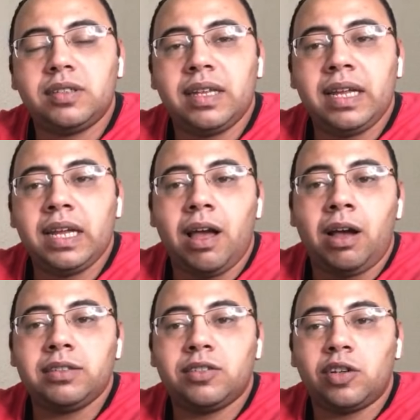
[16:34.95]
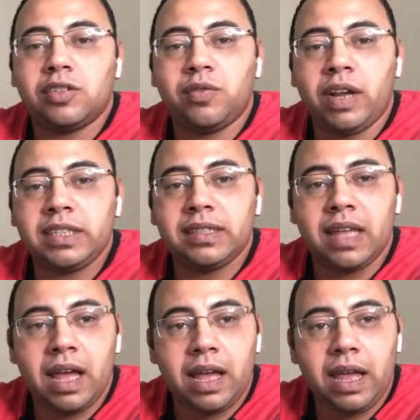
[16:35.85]
They are transferring
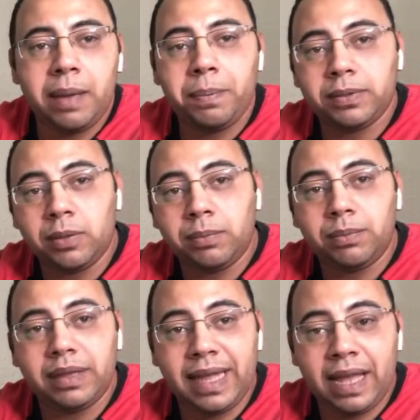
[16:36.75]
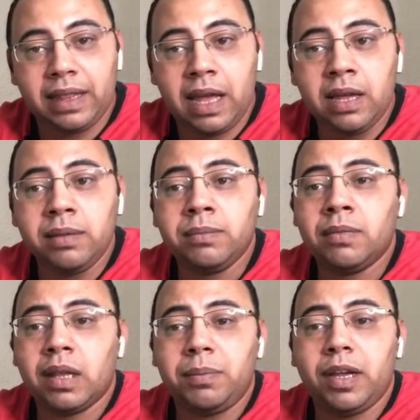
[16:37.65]
the EPROM data
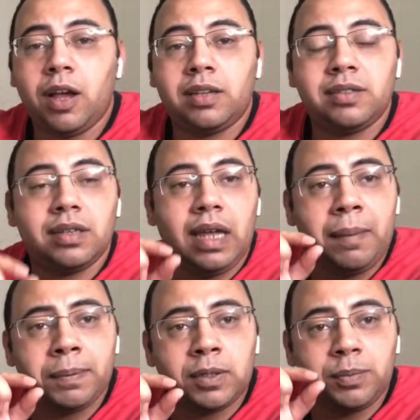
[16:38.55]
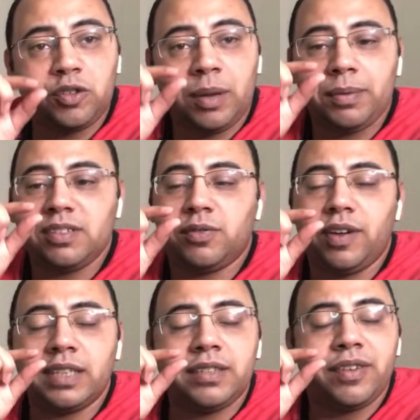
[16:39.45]
because EPROM chip is
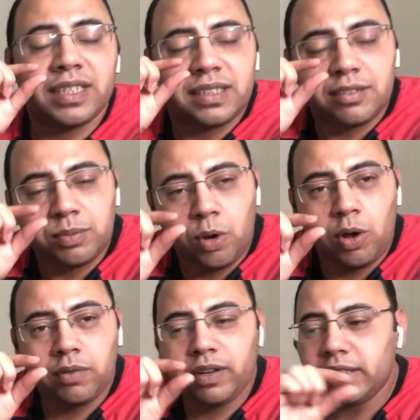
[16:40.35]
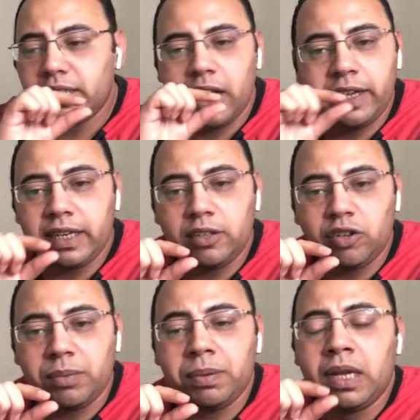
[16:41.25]
very, very small, very tiny
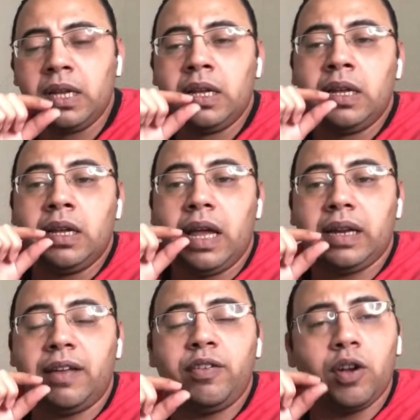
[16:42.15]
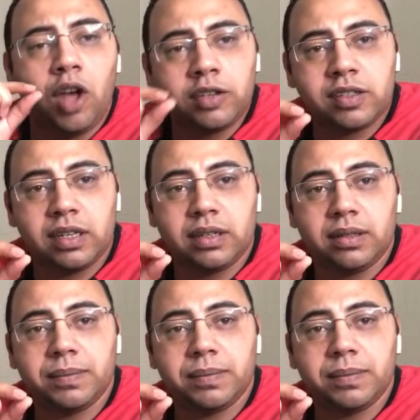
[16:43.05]
chip. And if you lost it,